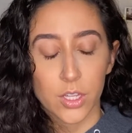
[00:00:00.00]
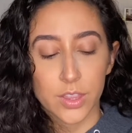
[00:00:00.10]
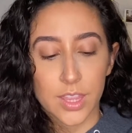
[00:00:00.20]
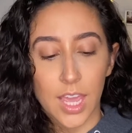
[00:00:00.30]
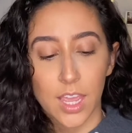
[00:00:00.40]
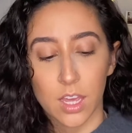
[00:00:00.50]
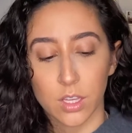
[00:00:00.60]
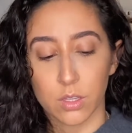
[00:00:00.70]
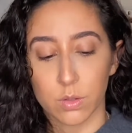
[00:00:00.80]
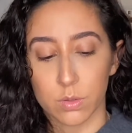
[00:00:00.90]
they
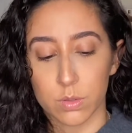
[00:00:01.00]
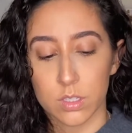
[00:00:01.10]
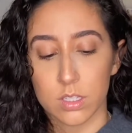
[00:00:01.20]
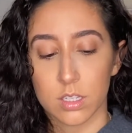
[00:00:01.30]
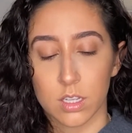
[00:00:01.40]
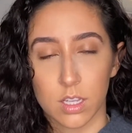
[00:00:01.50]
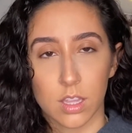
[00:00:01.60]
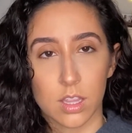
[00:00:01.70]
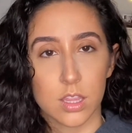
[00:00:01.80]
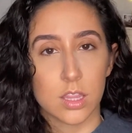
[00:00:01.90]
use
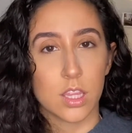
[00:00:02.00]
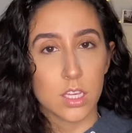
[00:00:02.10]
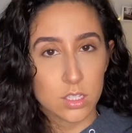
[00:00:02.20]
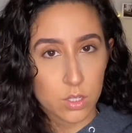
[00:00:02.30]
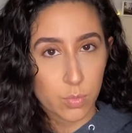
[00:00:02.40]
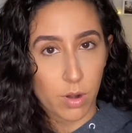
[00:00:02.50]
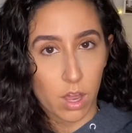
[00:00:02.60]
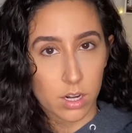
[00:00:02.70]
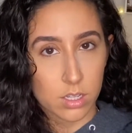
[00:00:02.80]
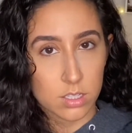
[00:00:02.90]
these two
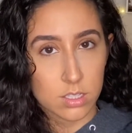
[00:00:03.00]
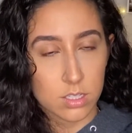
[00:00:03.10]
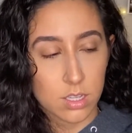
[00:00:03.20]
products